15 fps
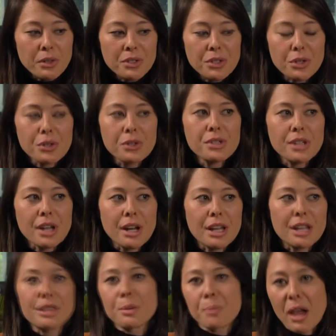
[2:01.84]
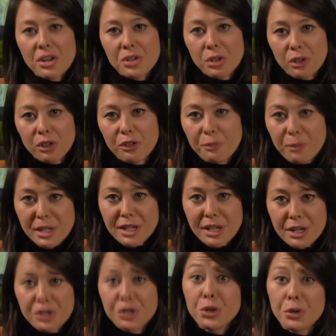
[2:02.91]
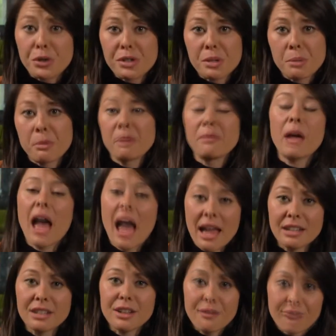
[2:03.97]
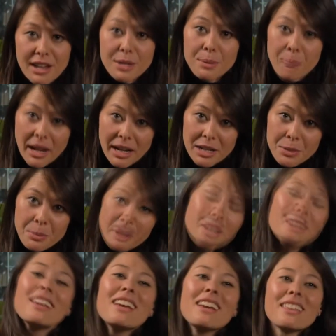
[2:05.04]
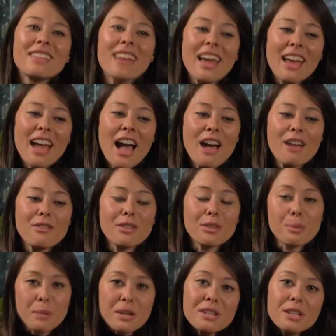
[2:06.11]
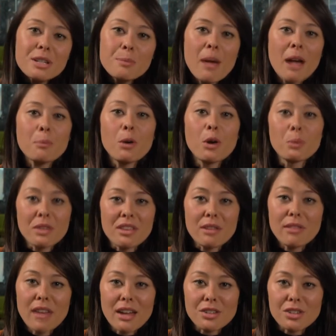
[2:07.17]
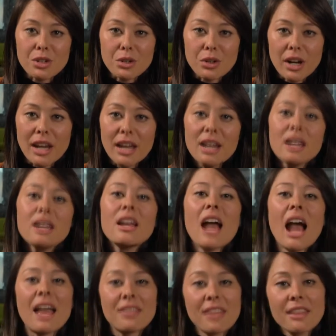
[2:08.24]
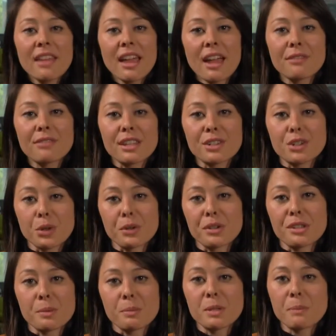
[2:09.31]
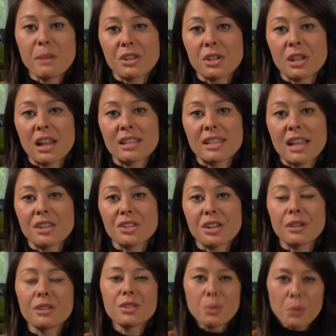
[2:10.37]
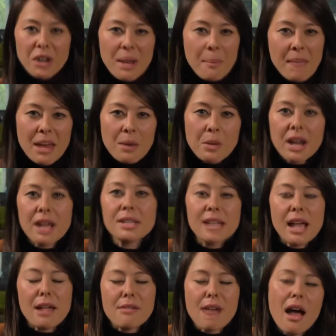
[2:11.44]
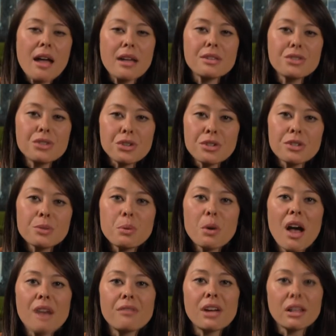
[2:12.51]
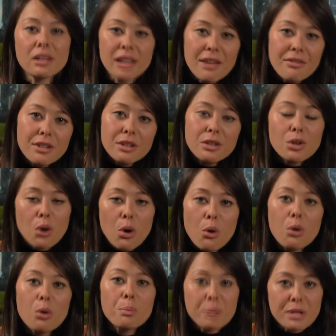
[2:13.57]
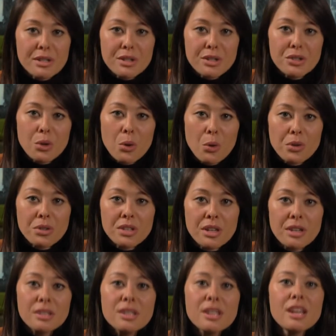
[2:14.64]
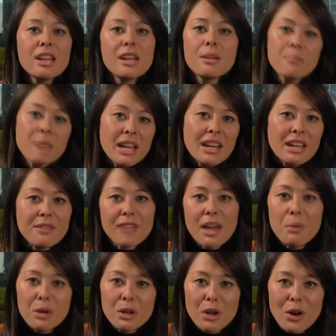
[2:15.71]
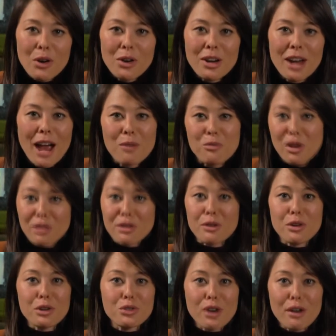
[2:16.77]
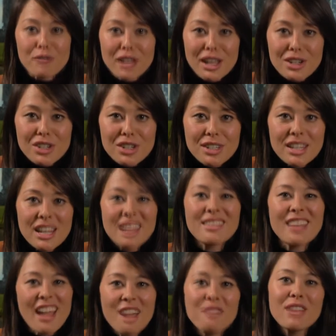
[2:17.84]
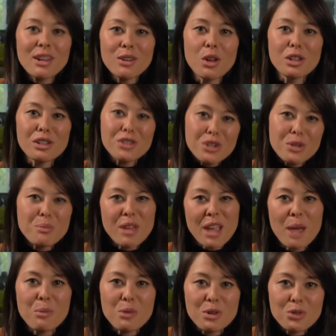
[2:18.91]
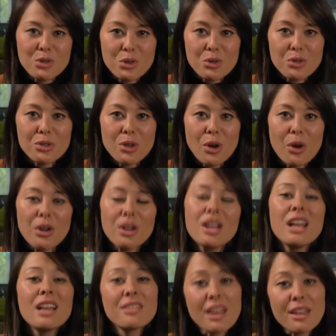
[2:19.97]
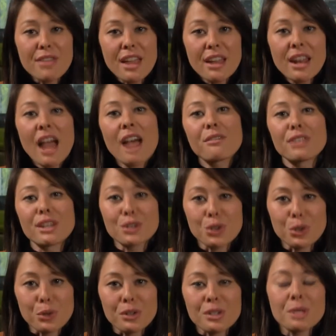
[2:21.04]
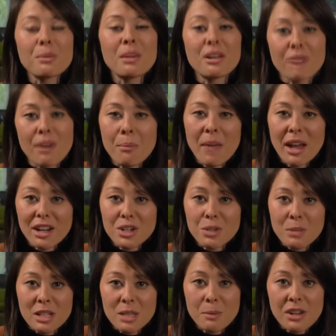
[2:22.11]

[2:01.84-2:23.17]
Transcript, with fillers: want to study the Bachelor of Business, Tourism and Event Management, they have the business backbone within that degree, and then they have their tourism specialisation. So what I mean when I say that is students will have 11 core business courses, meaning if they want to go and run their own travel agency, they have that knowledge to be able to do so. They then have their tourism and event management